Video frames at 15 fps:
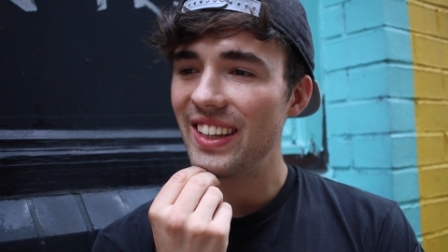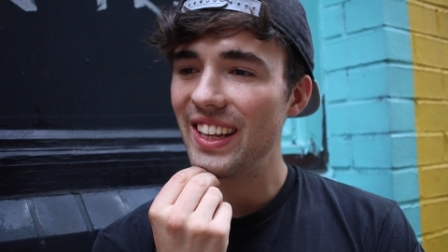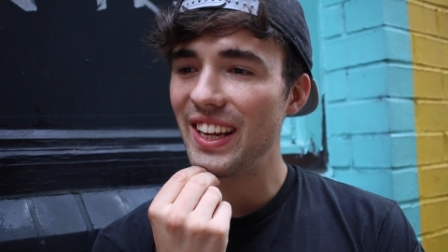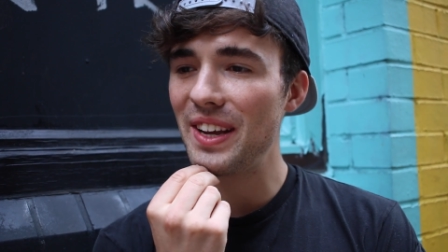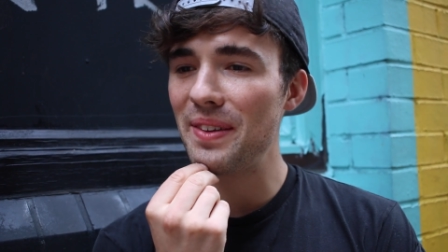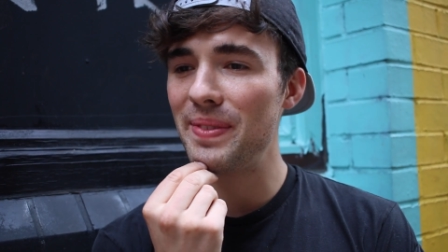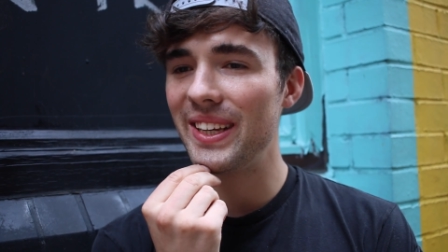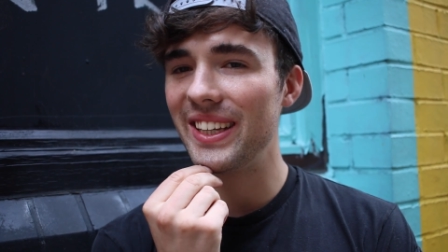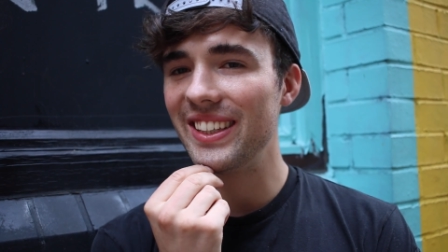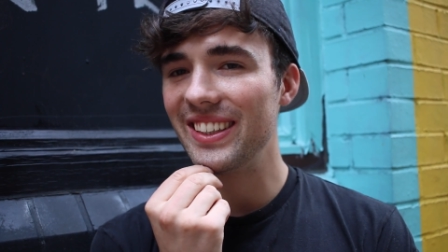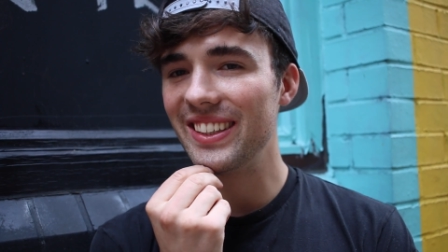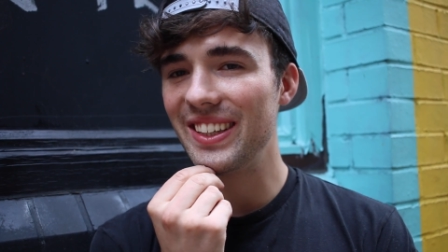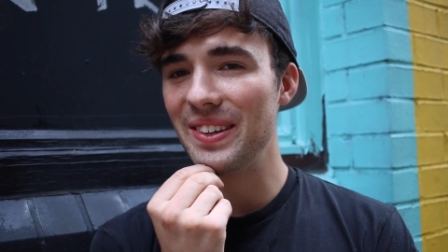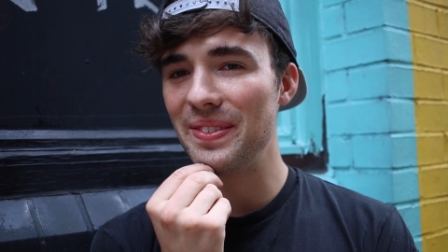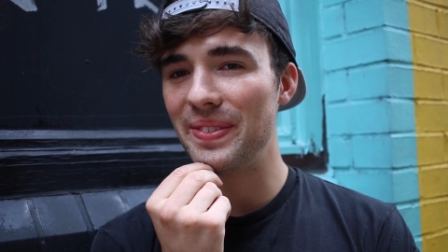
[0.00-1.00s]
it could be
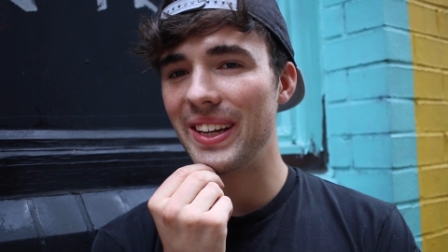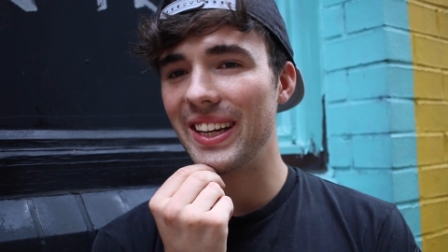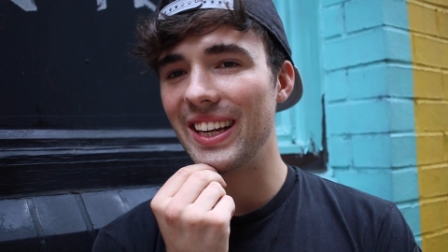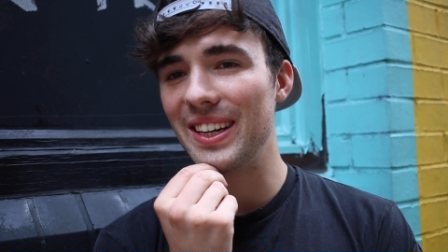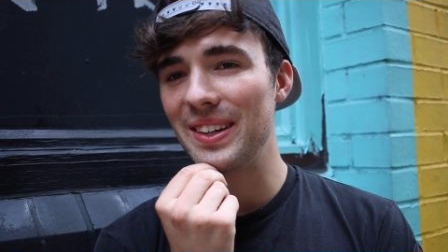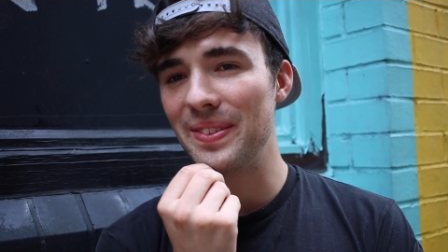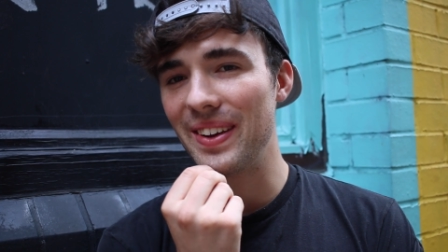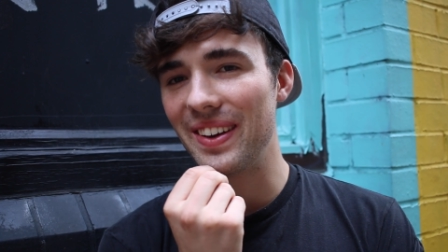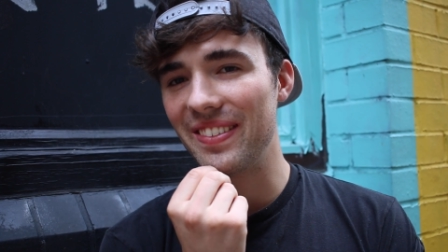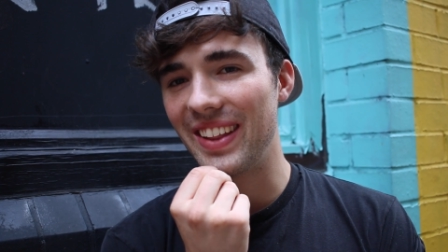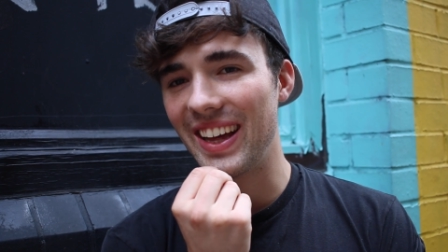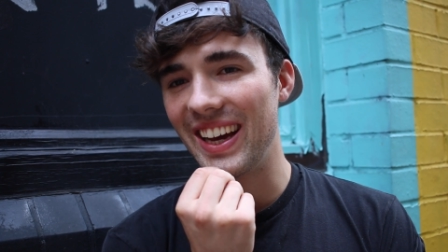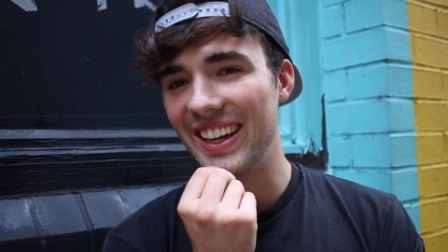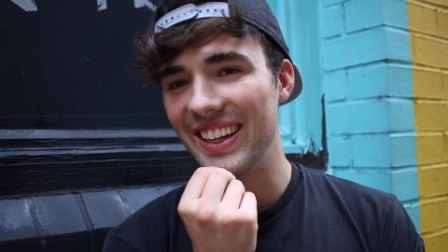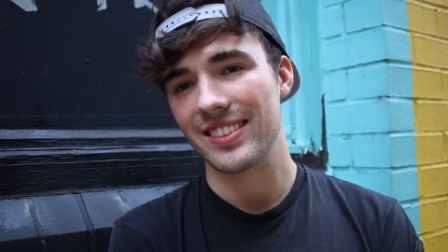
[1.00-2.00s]
a little bit of that.